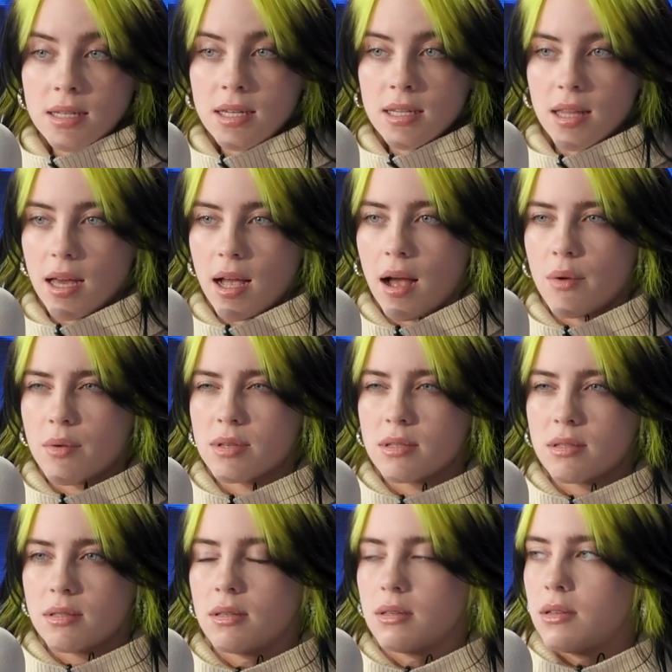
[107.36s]
Yeah, like yeah. I
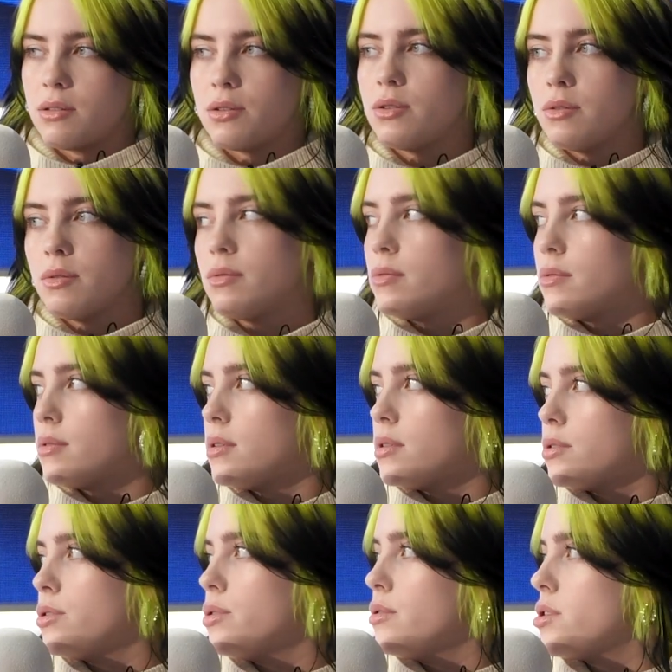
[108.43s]
was too
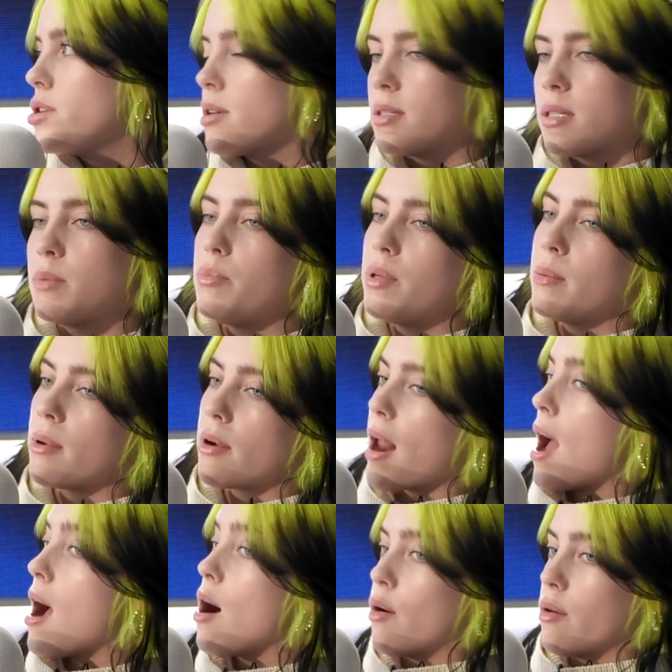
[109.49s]
too Justin Bieber
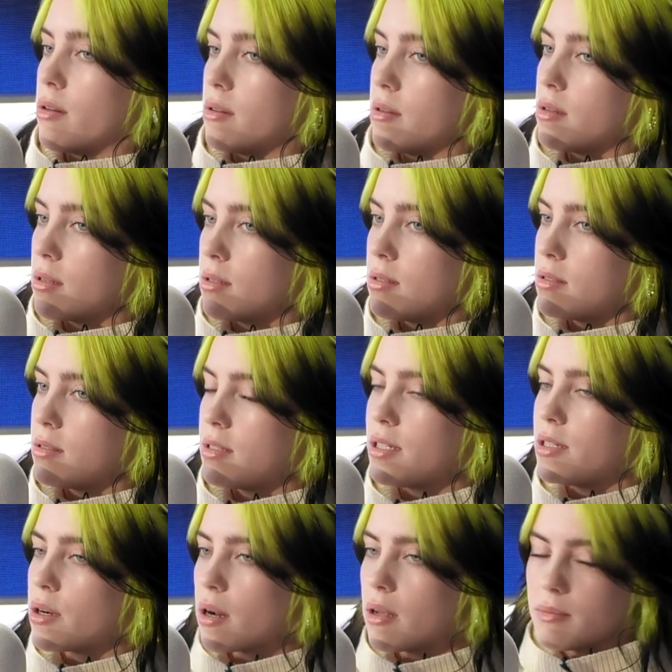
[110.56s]
out. Yeah, do
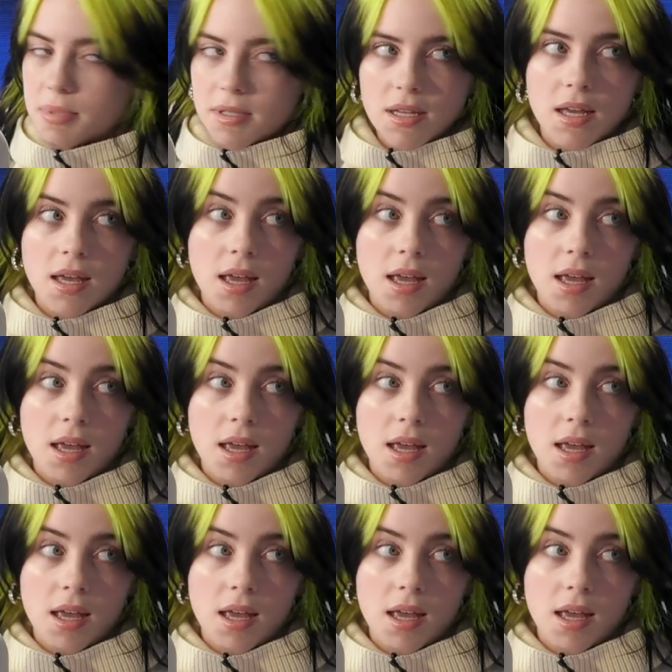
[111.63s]
you know what I'm saying?